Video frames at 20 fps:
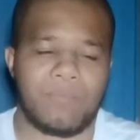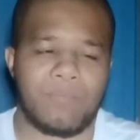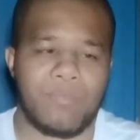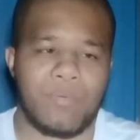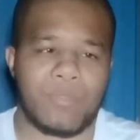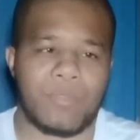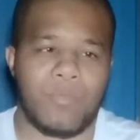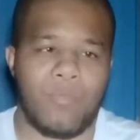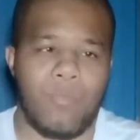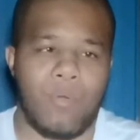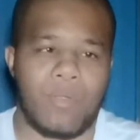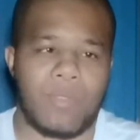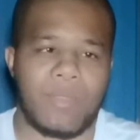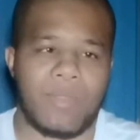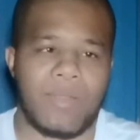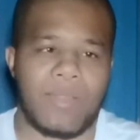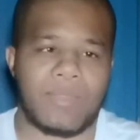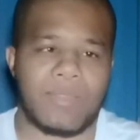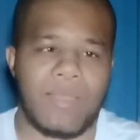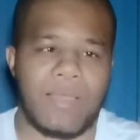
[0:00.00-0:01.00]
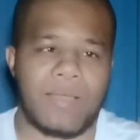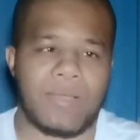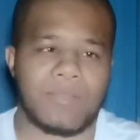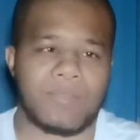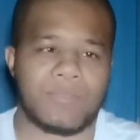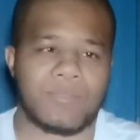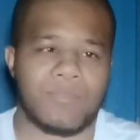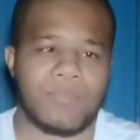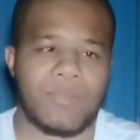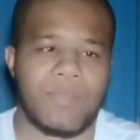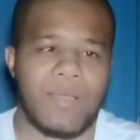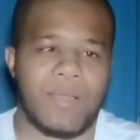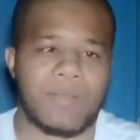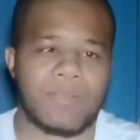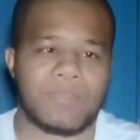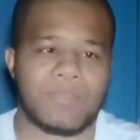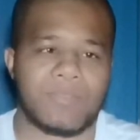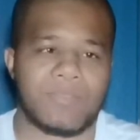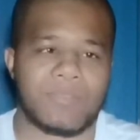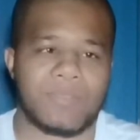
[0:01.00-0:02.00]
put the work in like that, because
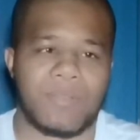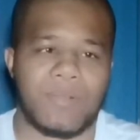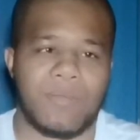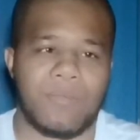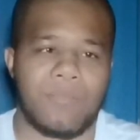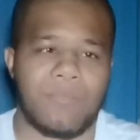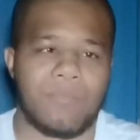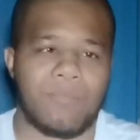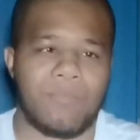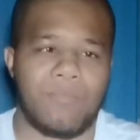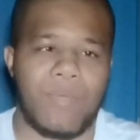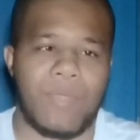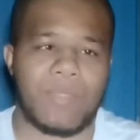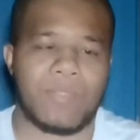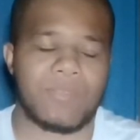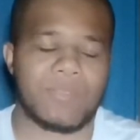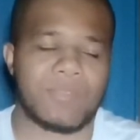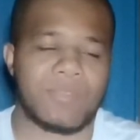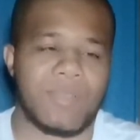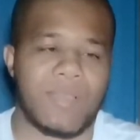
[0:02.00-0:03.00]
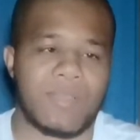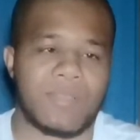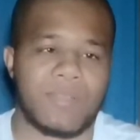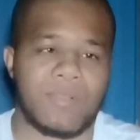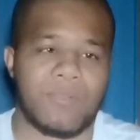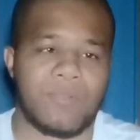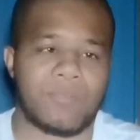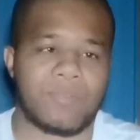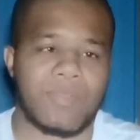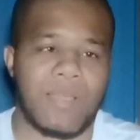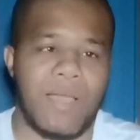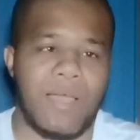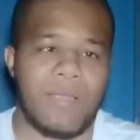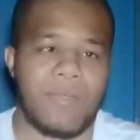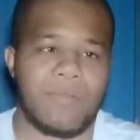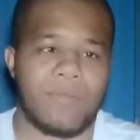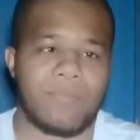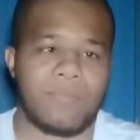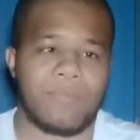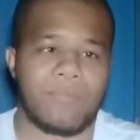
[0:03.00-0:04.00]
Julianna is just gonna wait until she gets a little
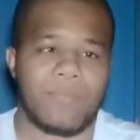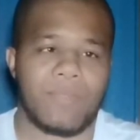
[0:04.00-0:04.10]
tired,